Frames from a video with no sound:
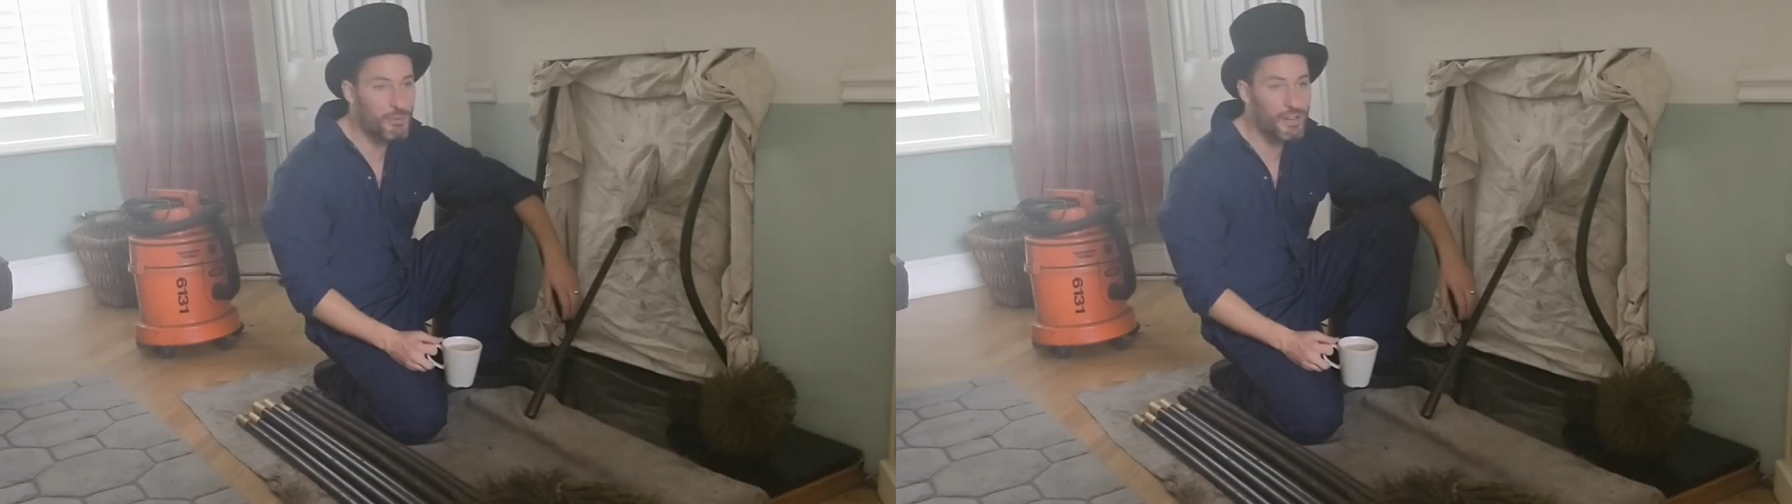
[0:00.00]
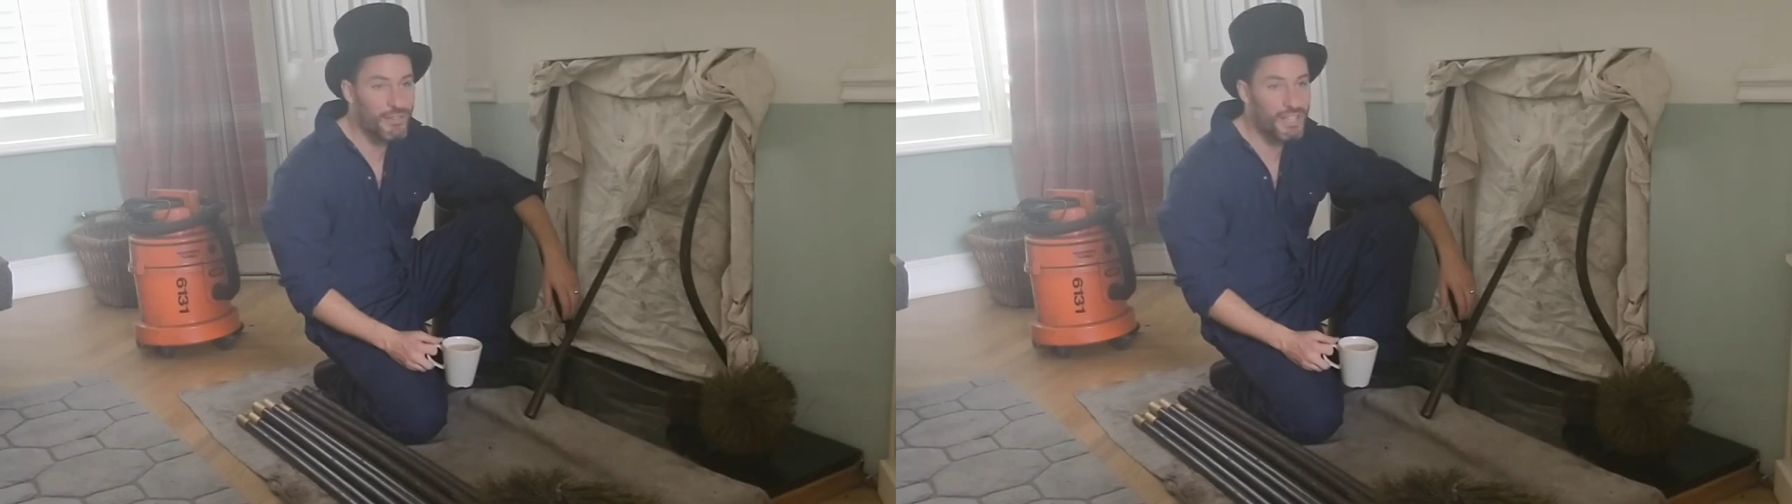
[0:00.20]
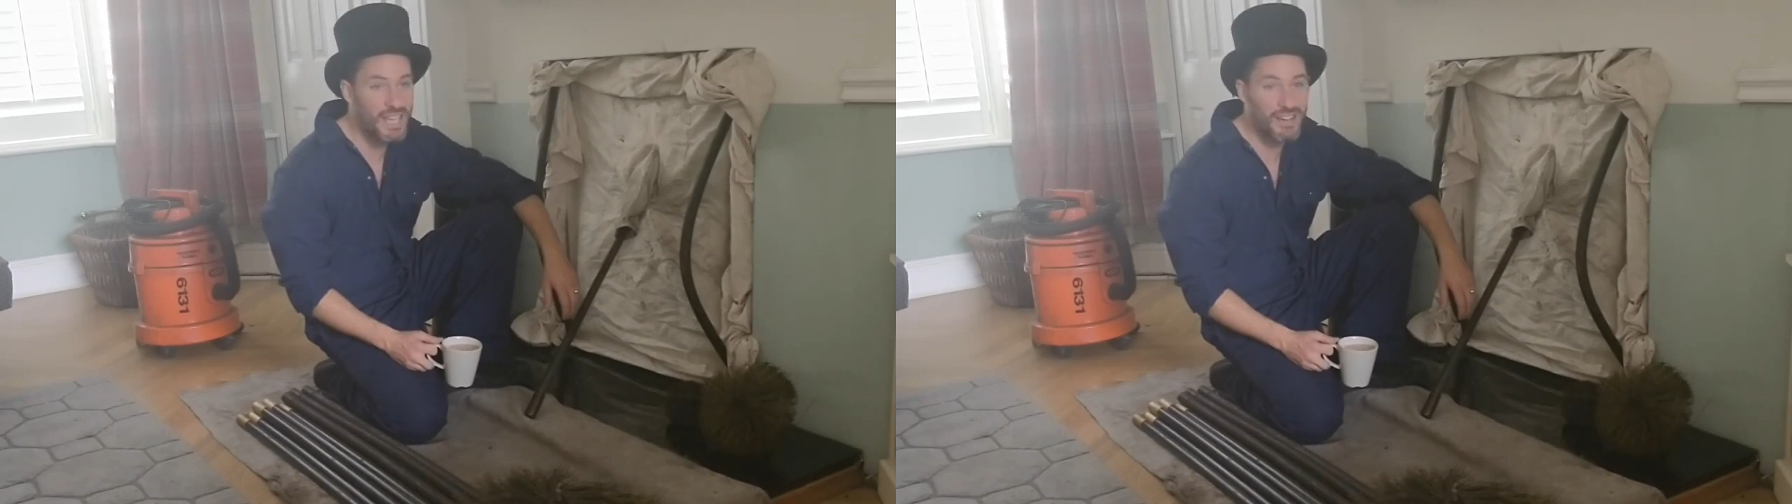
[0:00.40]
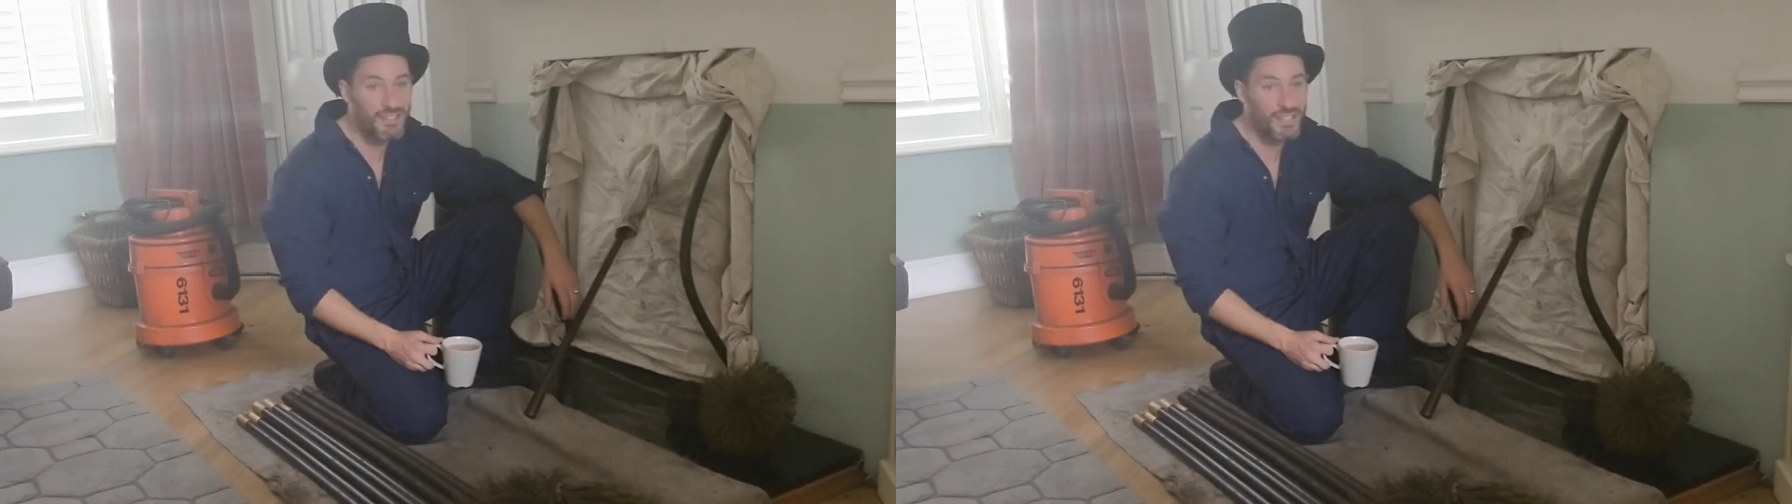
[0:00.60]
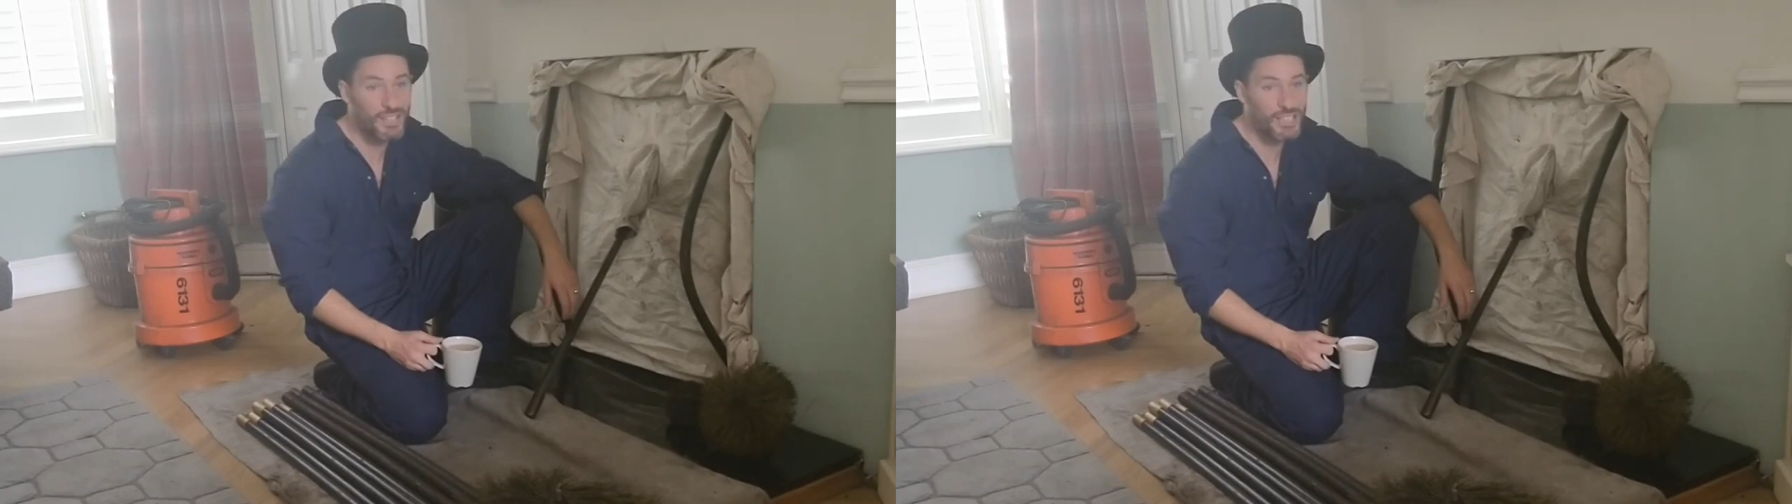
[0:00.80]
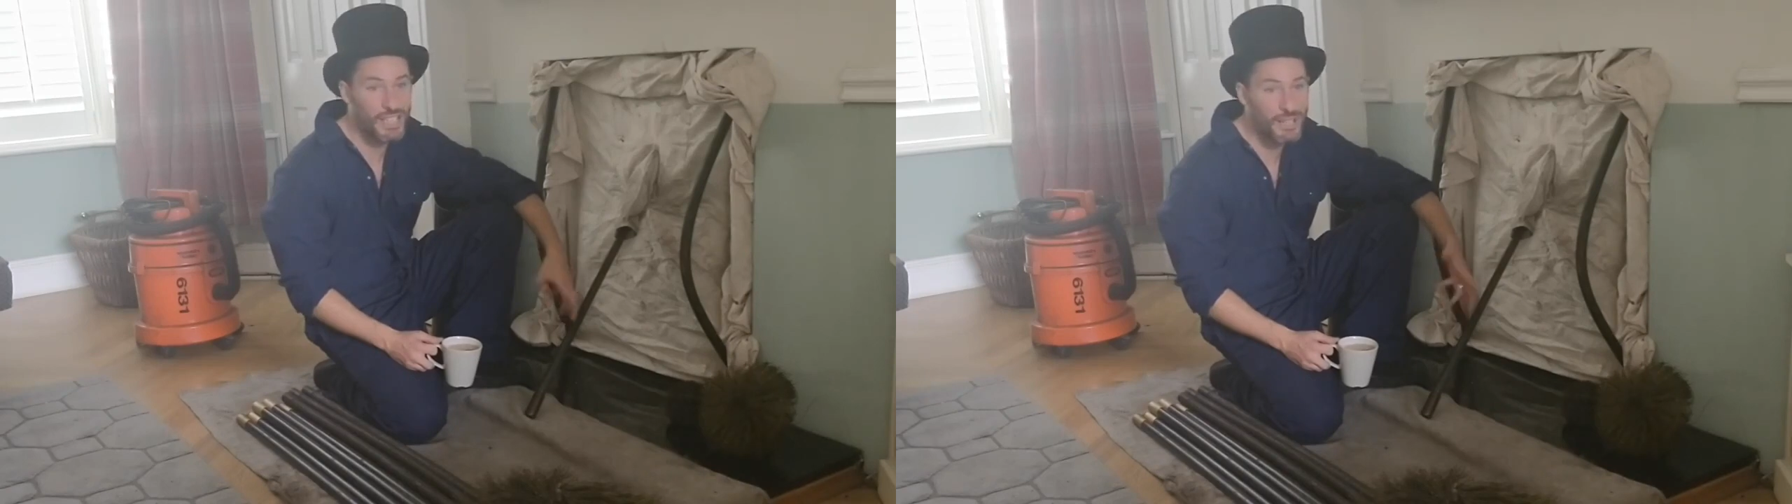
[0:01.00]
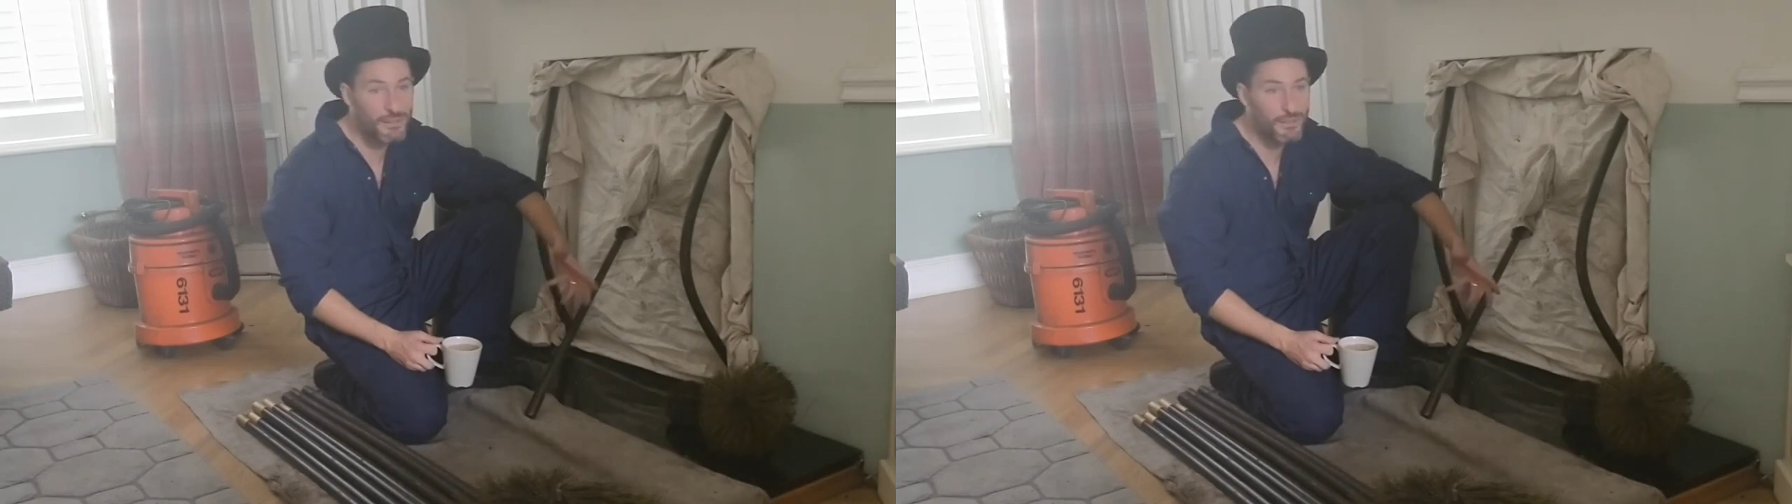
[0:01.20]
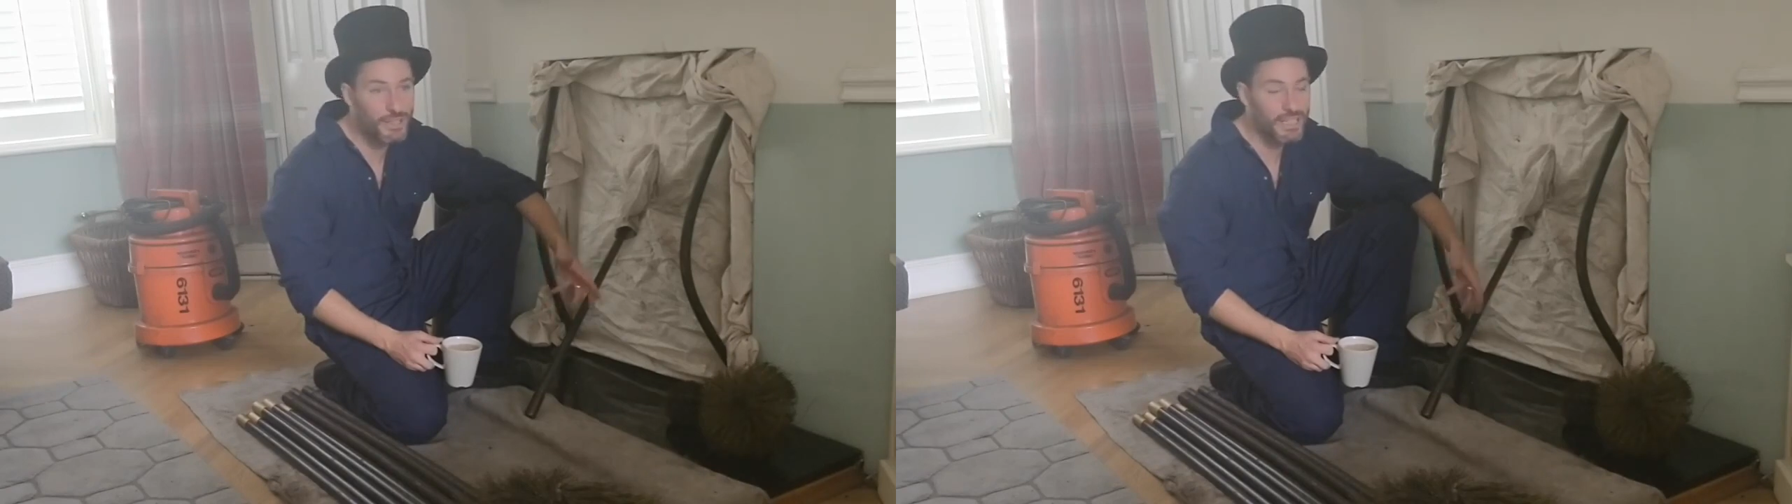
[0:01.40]
around the area that you
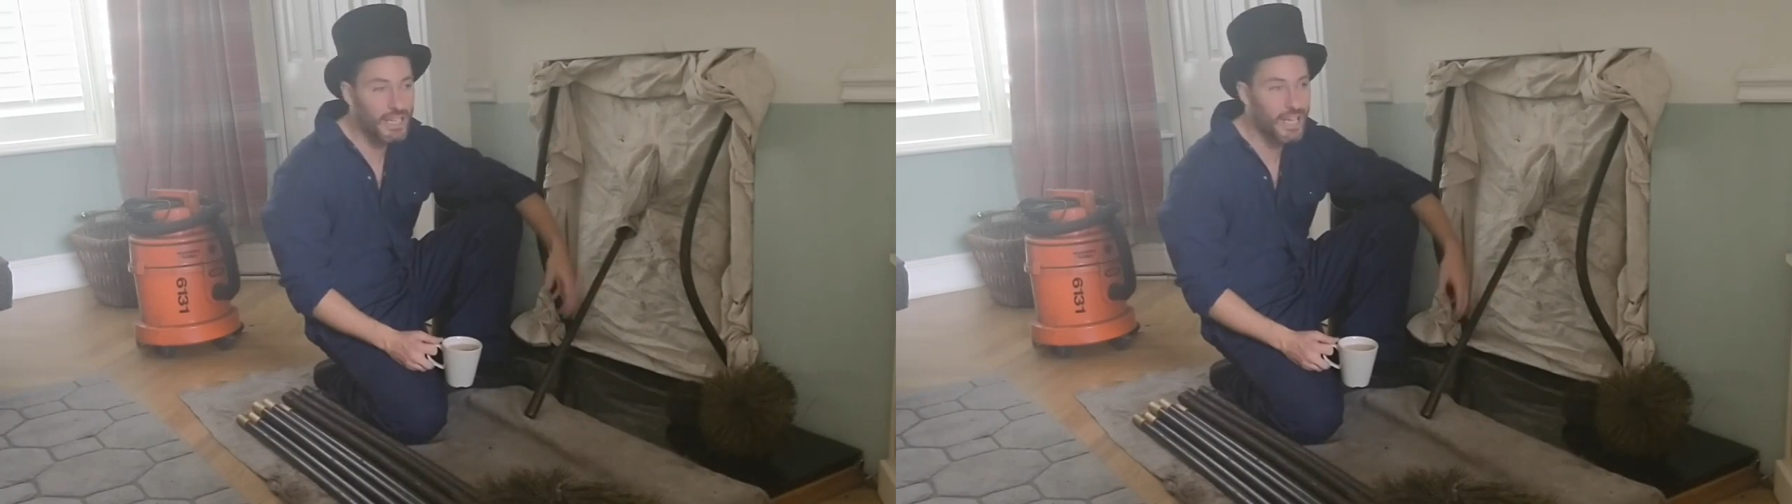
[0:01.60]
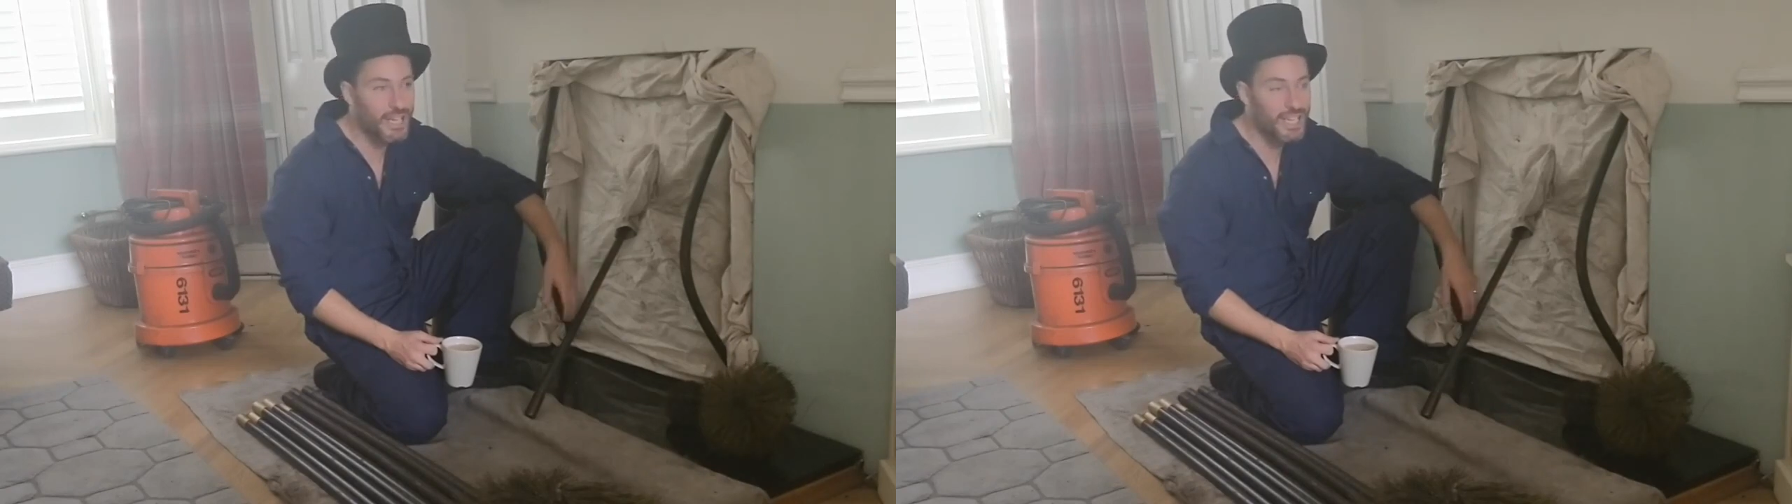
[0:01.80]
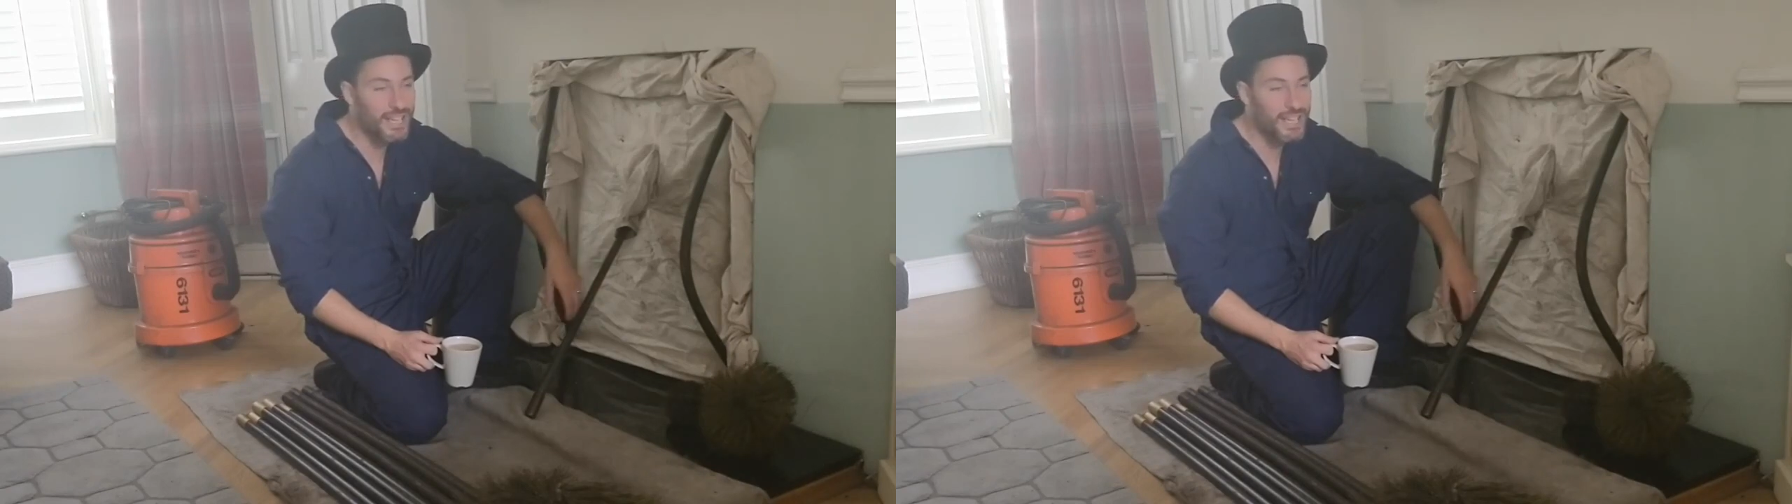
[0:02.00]
live,